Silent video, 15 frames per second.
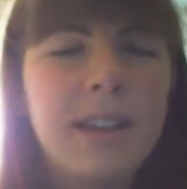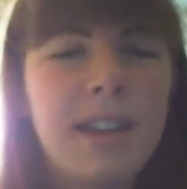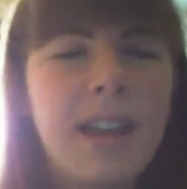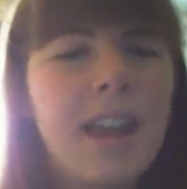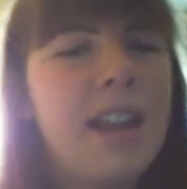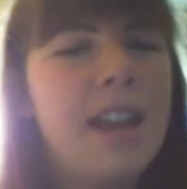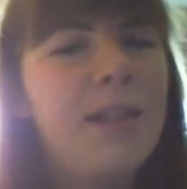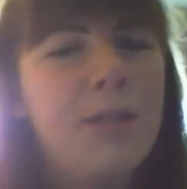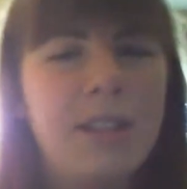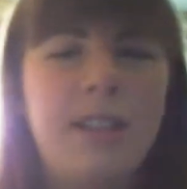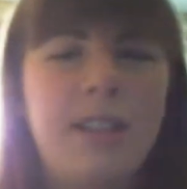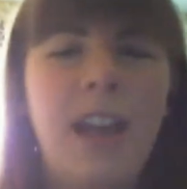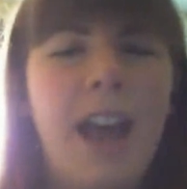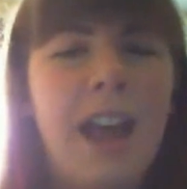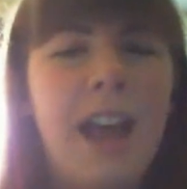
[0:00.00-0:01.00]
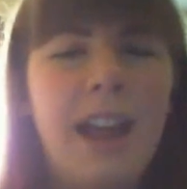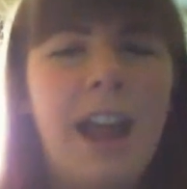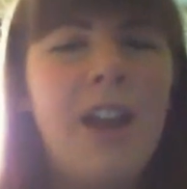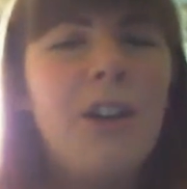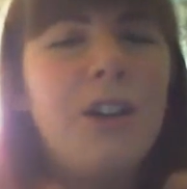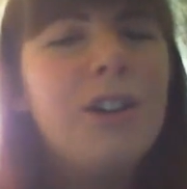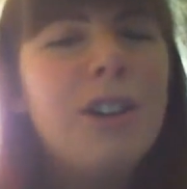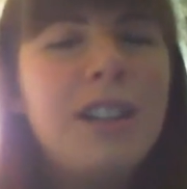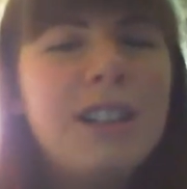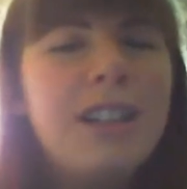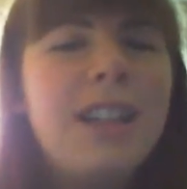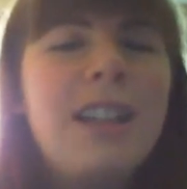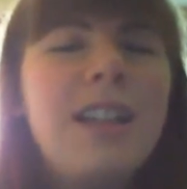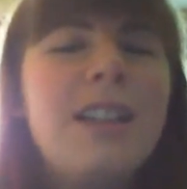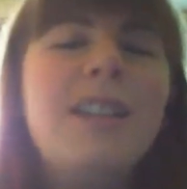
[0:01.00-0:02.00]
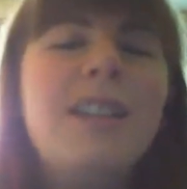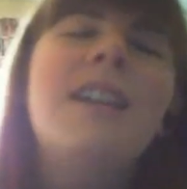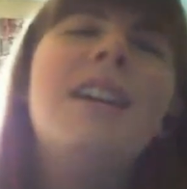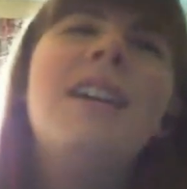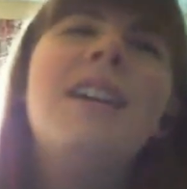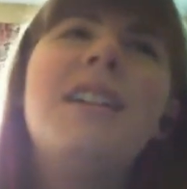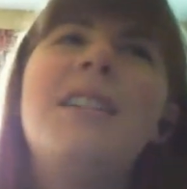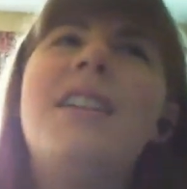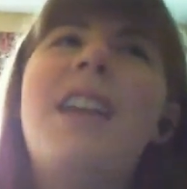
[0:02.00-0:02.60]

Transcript: again, once I only seen the